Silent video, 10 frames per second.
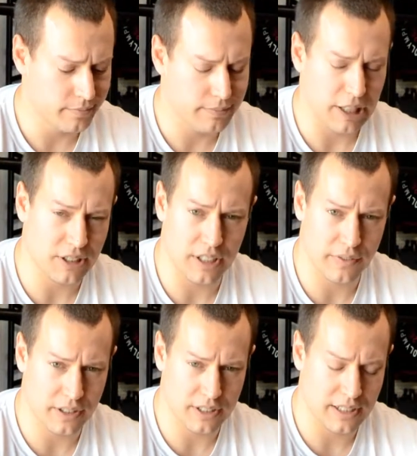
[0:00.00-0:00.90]
bunch of
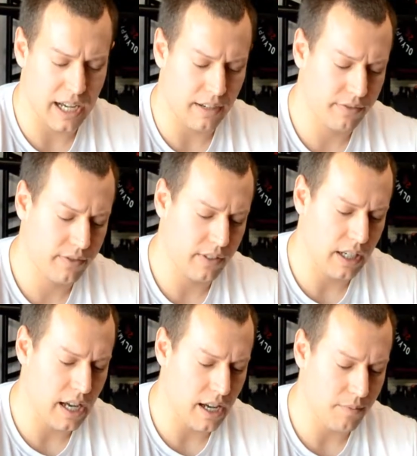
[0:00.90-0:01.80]
different stuff.
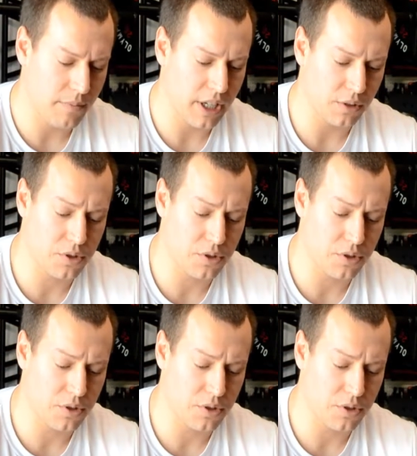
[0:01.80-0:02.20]
They'll